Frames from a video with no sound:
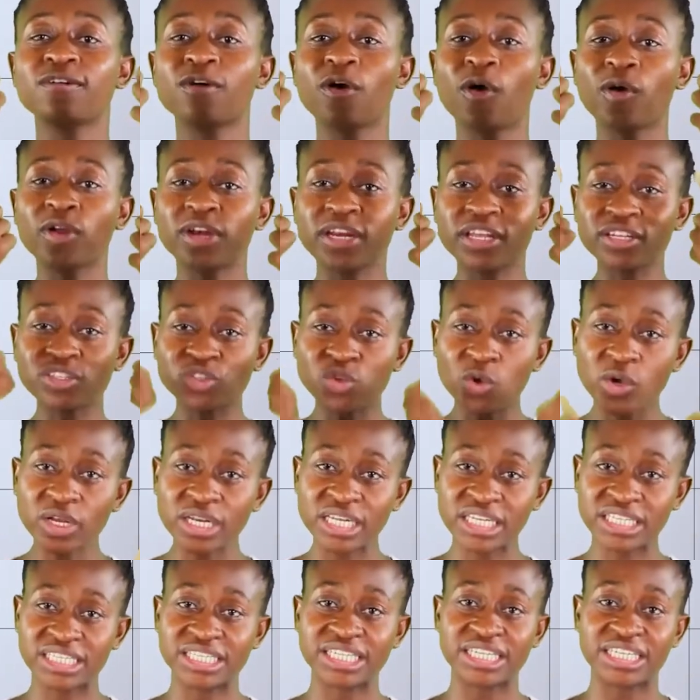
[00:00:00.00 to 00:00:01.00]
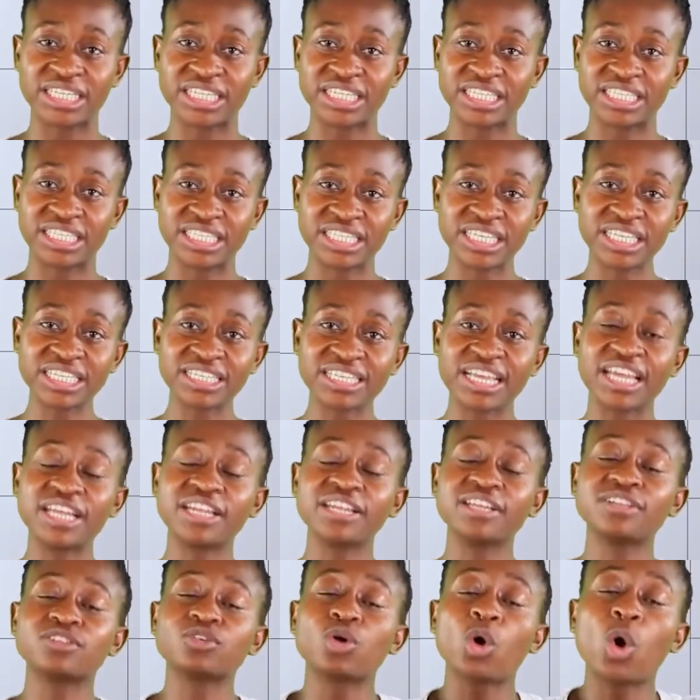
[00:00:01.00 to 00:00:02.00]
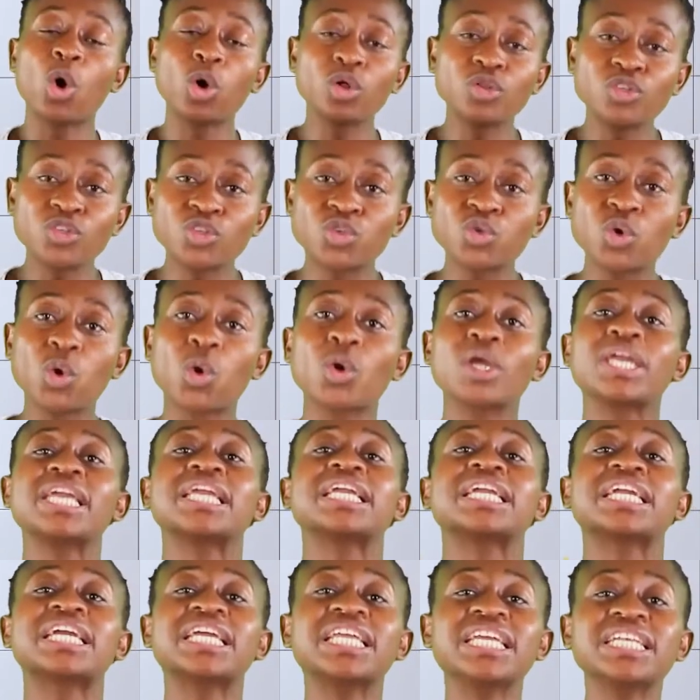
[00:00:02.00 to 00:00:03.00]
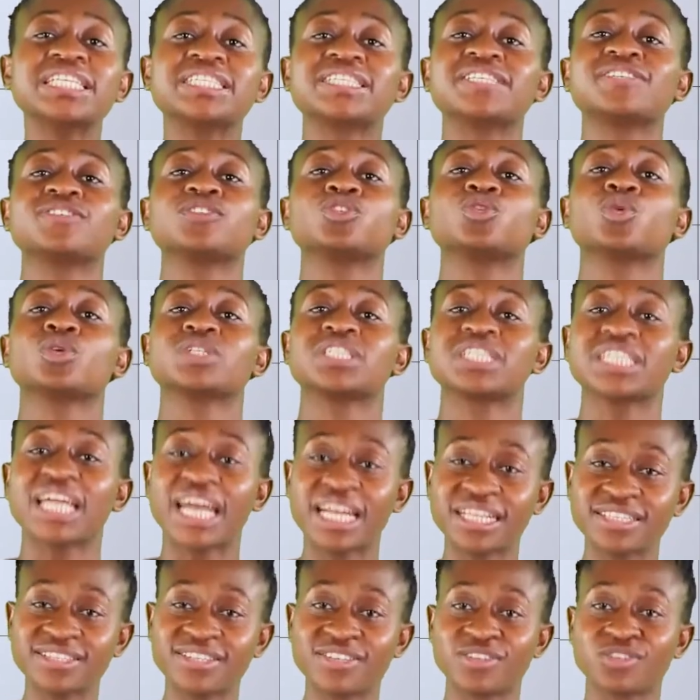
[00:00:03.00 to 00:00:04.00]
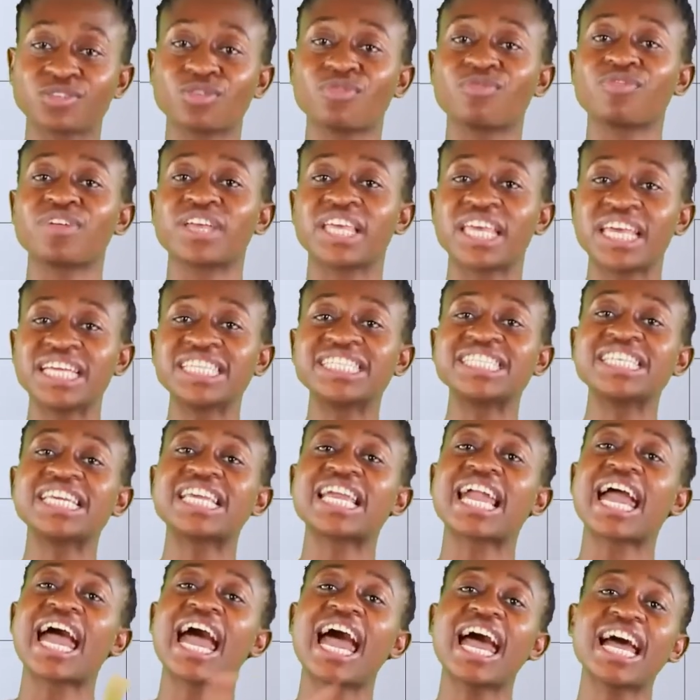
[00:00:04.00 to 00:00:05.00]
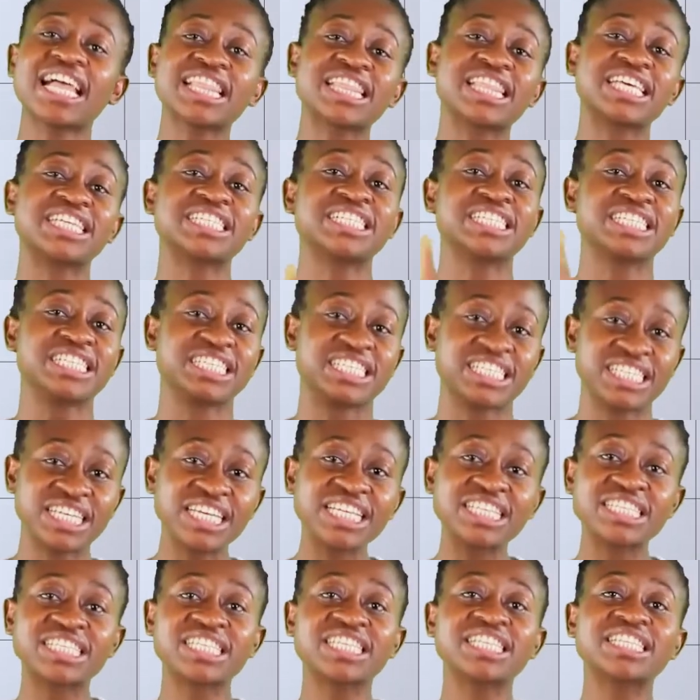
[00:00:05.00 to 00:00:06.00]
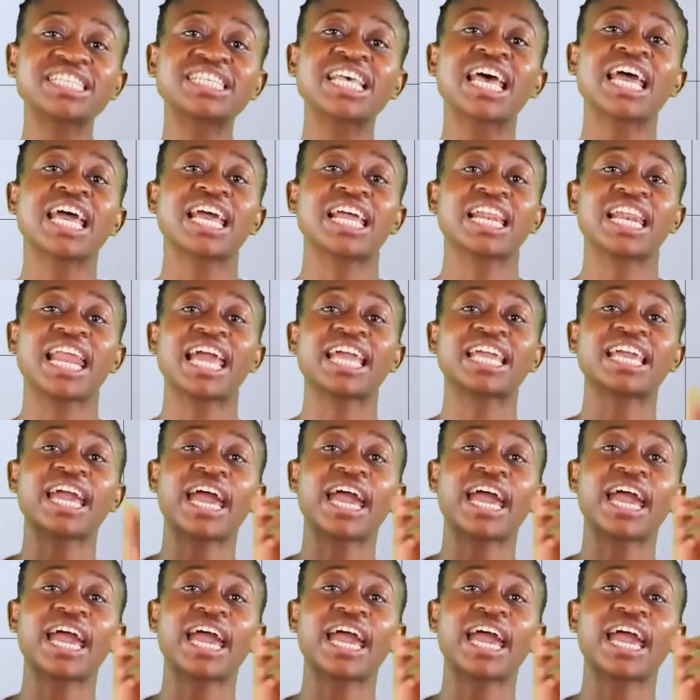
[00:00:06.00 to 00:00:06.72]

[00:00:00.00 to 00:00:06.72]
on its own, it's a disease, and it also increases your chances of getting other diseases like